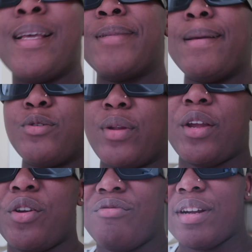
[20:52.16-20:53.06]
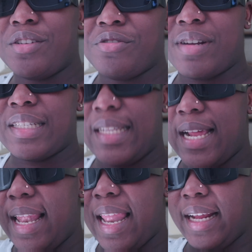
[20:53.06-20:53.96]
Sometimes when I go restaurants and
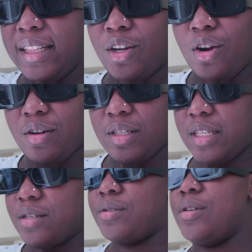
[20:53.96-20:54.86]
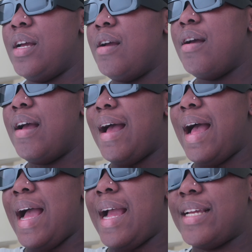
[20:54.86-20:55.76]
I like the cocktail,
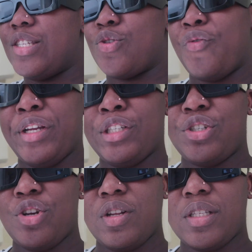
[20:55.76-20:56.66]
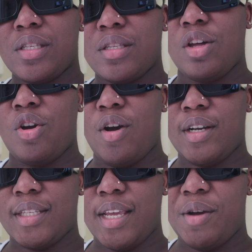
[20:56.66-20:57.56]
I screenshot the
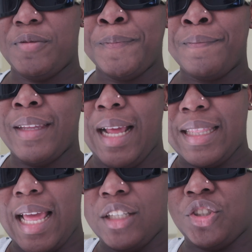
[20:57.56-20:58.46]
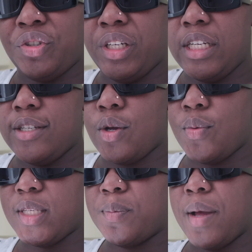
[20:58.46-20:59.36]
cocktail and that drink is
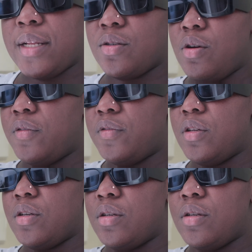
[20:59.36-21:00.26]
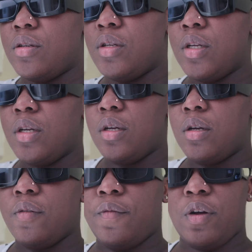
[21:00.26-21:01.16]
always part of the
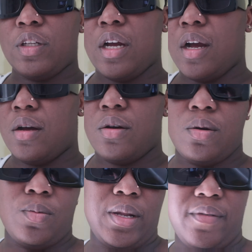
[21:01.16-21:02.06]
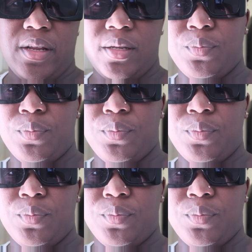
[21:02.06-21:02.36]
vodka or whatever they